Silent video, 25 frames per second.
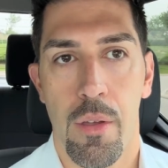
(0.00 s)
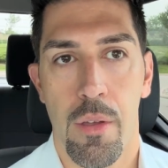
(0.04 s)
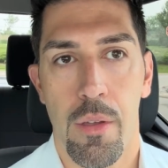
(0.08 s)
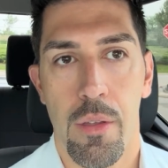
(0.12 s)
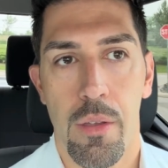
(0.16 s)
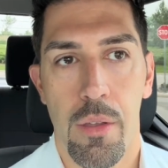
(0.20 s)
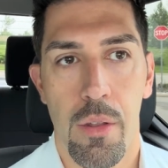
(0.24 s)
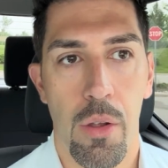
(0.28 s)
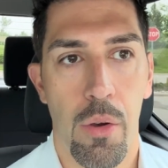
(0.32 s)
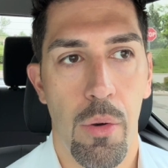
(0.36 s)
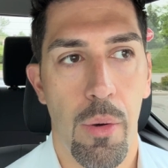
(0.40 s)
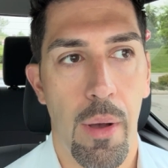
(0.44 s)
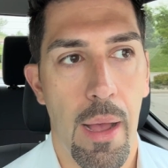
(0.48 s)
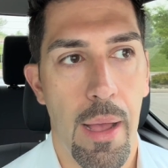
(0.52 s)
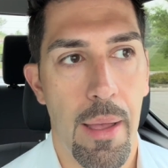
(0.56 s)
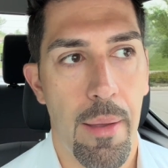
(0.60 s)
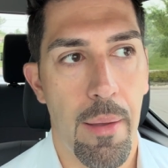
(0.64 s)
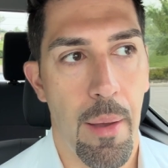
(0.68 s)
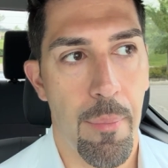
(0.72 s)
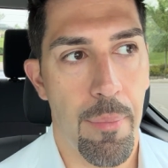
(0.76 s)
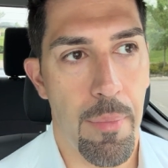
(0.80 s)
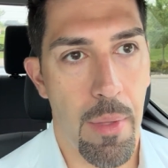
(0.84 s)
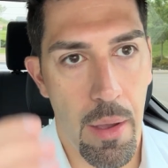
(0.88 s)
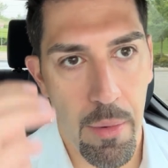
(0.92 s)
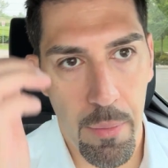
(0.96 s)
You know,
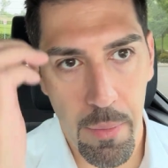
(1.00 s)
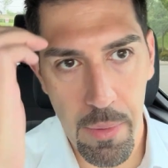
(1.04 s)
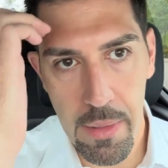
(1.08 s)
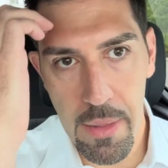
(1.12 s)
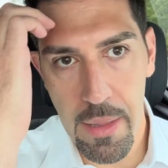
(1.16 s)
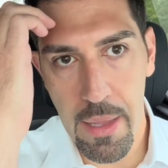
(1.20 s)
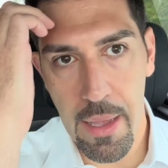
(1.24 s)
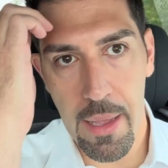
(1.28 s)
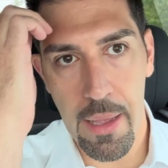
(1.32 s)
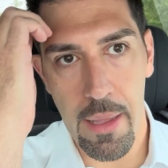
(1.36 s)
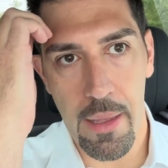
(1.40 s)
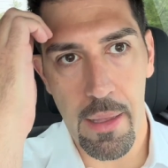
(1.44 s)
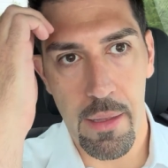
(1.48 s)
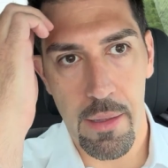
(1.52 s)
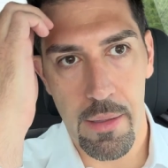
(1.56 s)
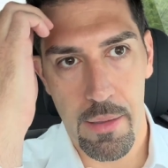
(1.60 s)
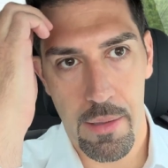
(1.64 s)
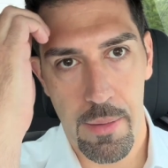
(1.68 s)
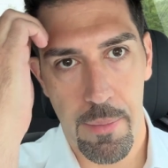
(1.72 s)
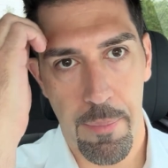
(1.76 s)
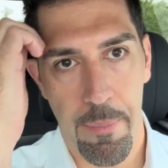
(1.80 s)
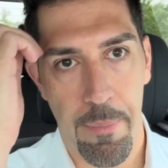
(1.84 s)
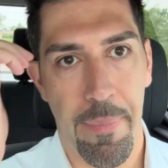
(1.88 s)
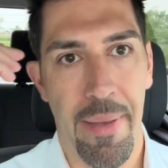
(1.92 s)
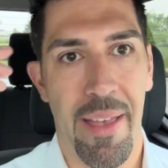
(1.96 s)
I'm not really a
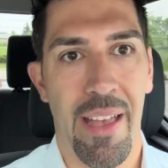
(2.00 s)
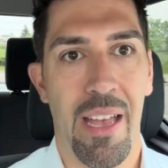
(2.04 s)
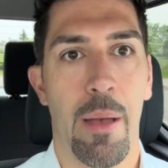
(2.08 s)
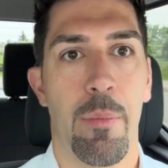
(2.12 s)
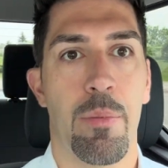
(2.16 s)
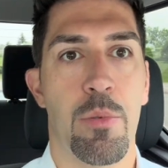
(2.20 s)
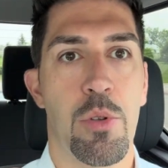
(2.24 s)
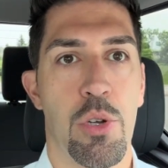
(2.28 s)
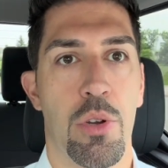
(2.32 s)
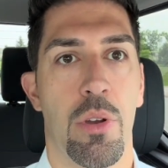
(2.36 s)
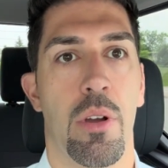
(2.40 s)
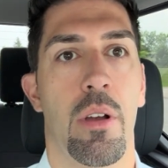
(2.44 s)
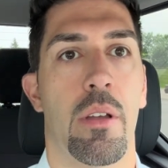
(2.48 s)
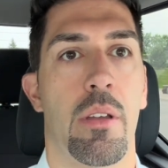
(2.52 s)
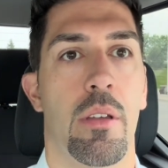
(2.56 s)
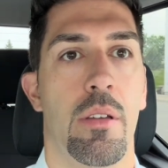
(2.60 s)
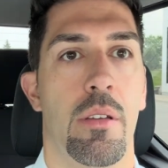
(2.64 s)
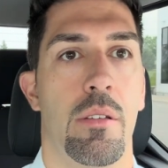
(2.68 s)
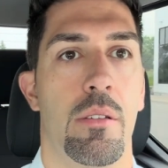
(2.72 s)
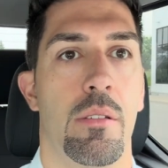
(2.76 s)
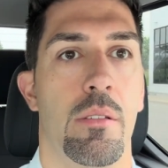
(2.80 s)
pickup truck